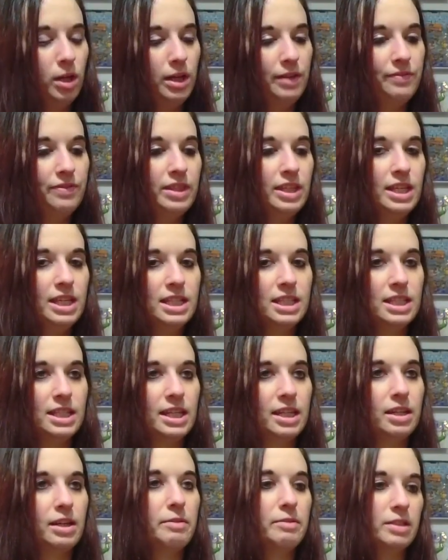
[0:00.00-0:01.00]
of this,
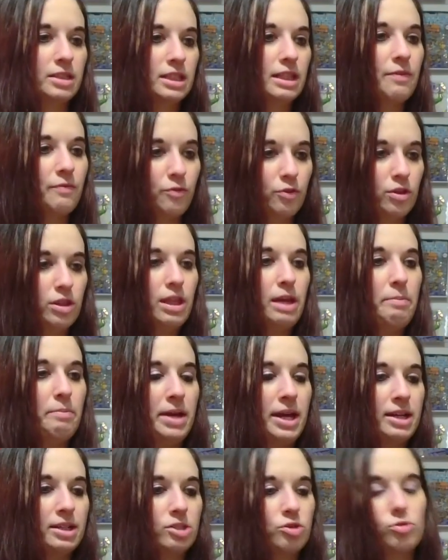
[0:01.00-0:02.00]
like except for that
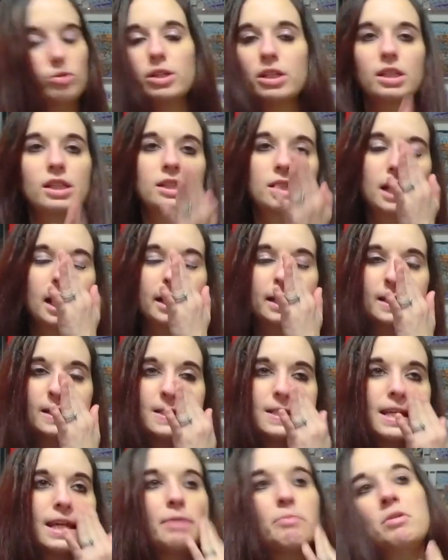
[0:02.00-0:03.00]
backstory that's had the
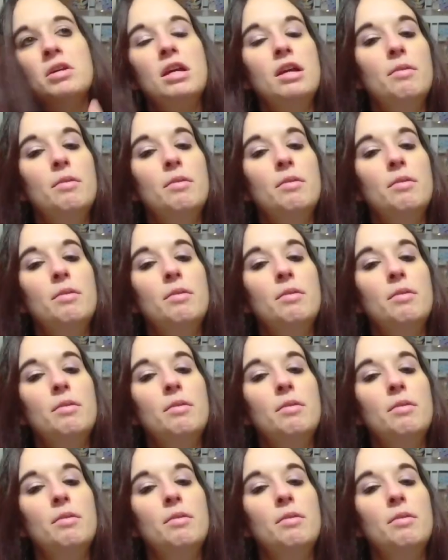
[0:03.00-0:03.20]
same.